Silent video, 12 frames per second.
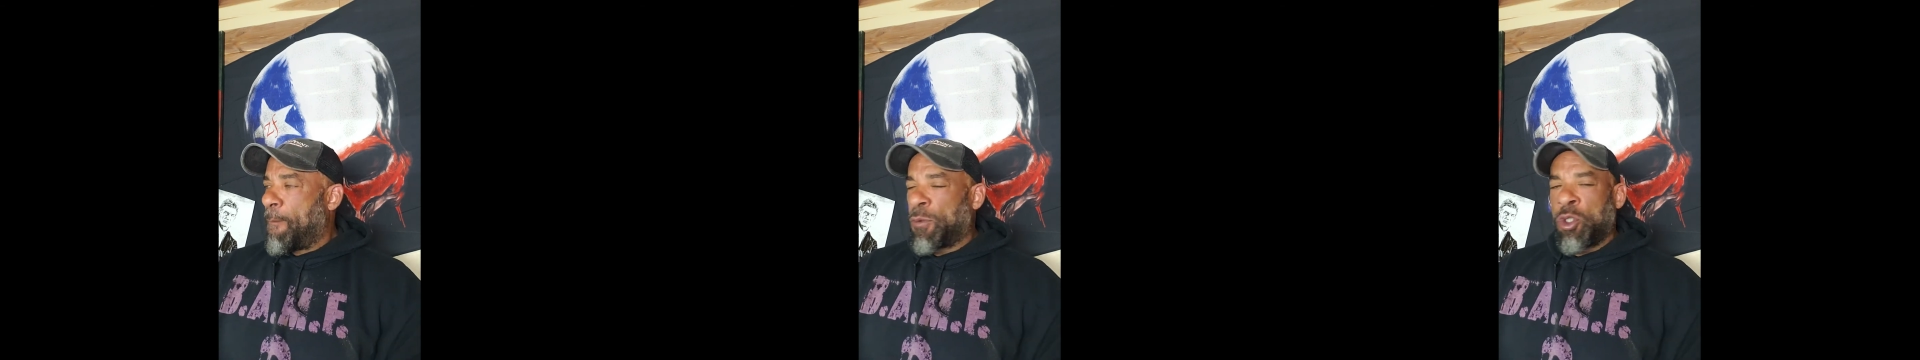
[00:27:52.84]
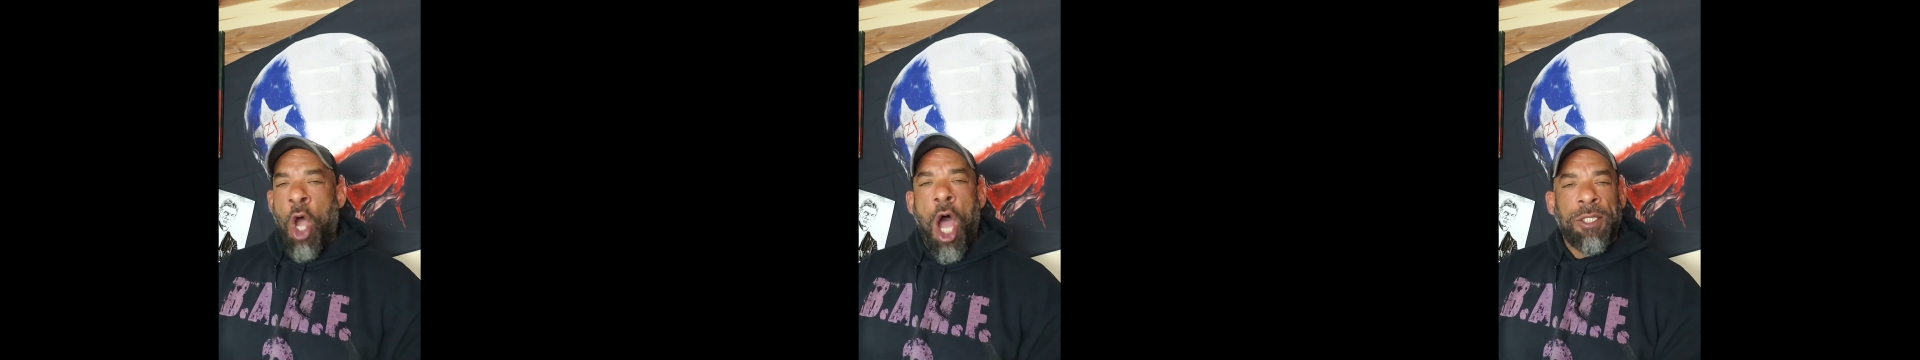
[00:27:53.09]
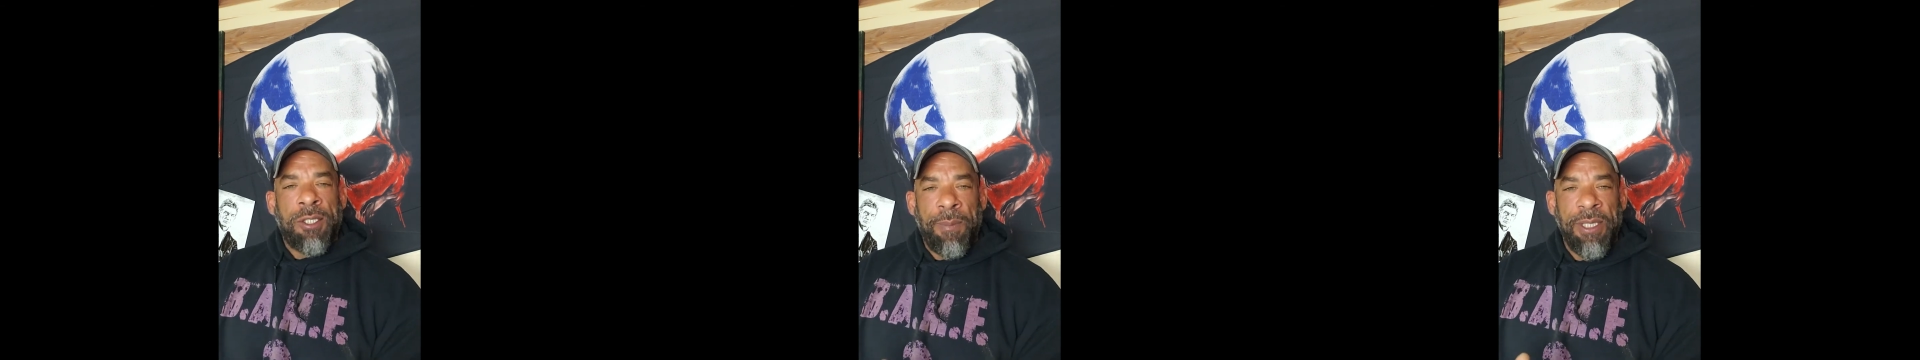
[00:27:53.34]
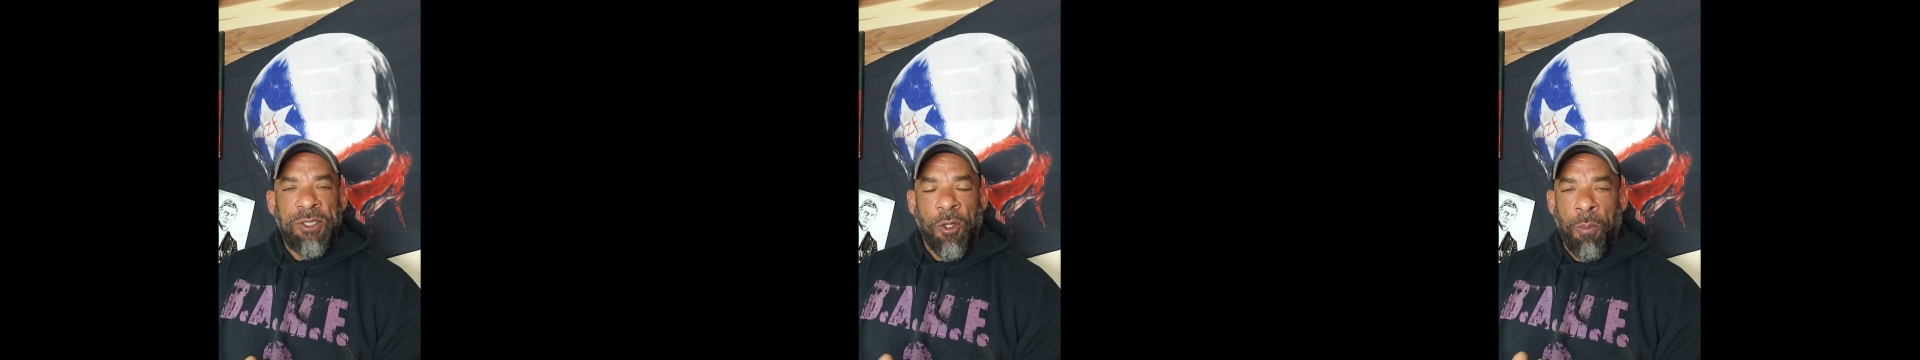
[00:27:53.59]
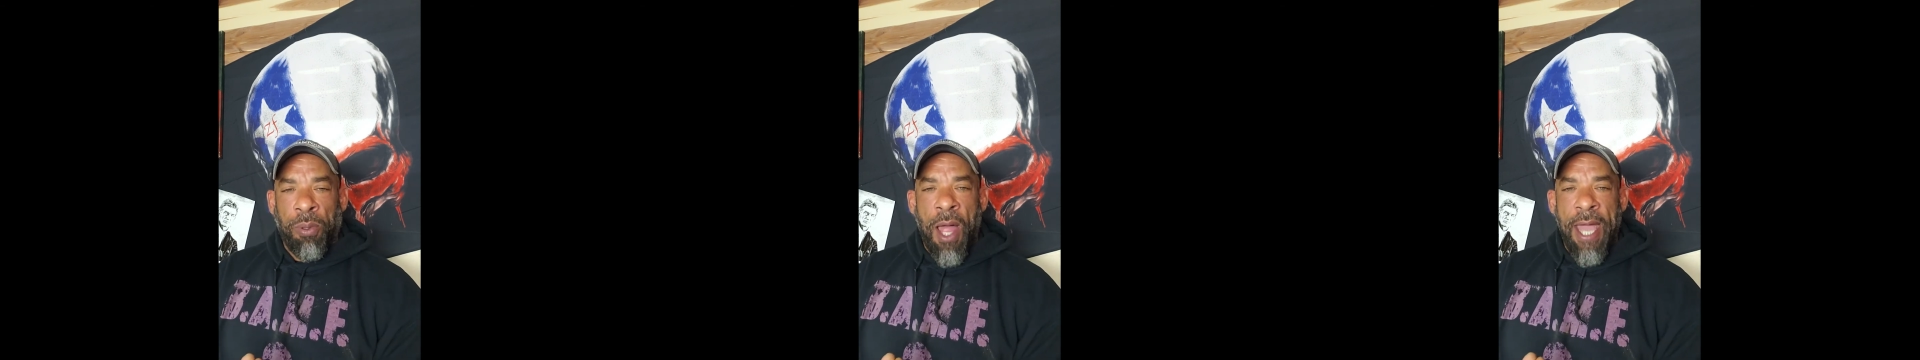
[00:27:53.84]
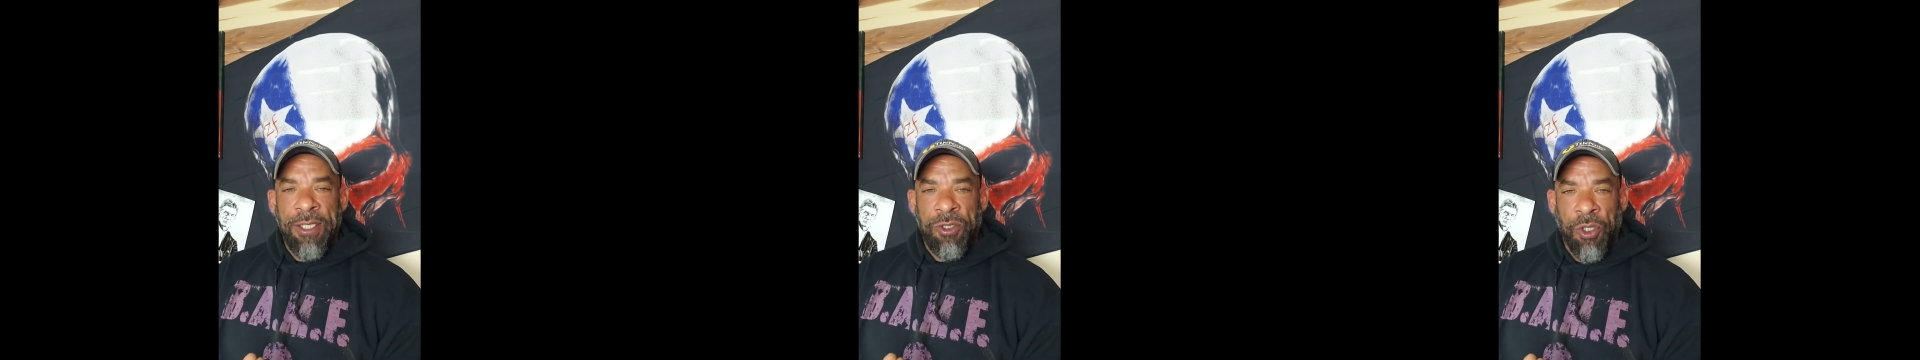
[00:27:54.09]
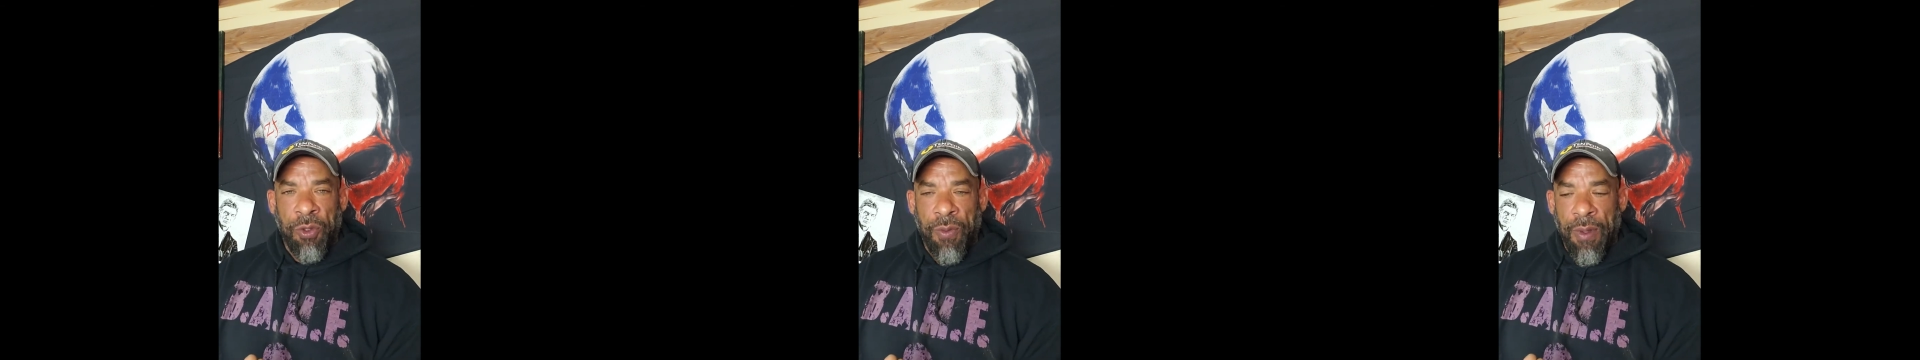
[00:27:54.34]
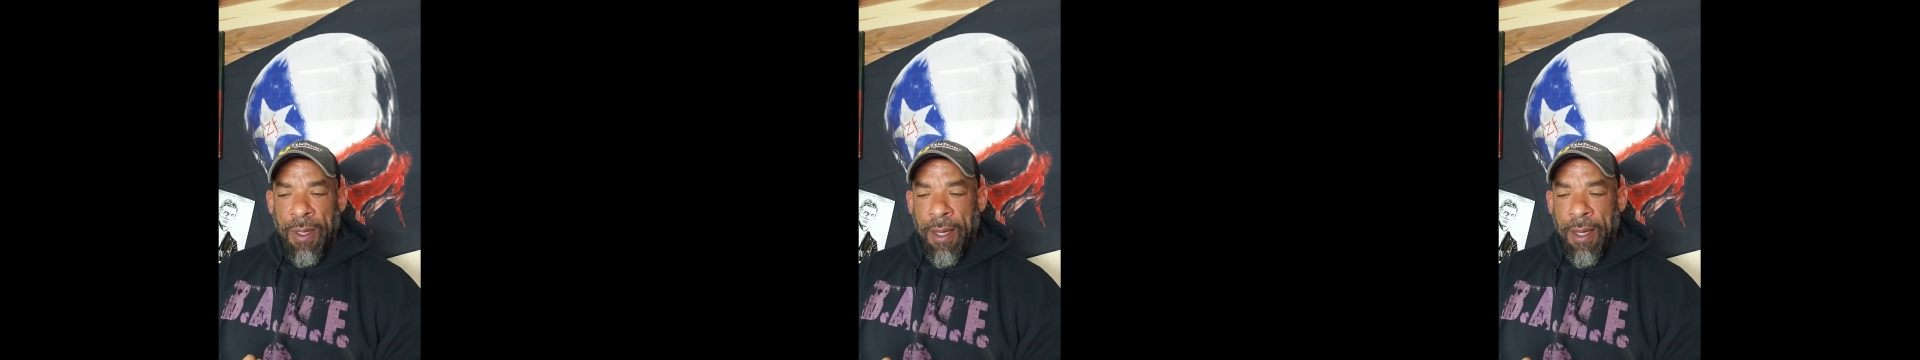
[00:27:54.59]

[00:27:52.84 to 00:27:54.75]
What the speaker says: taught to be so blind to.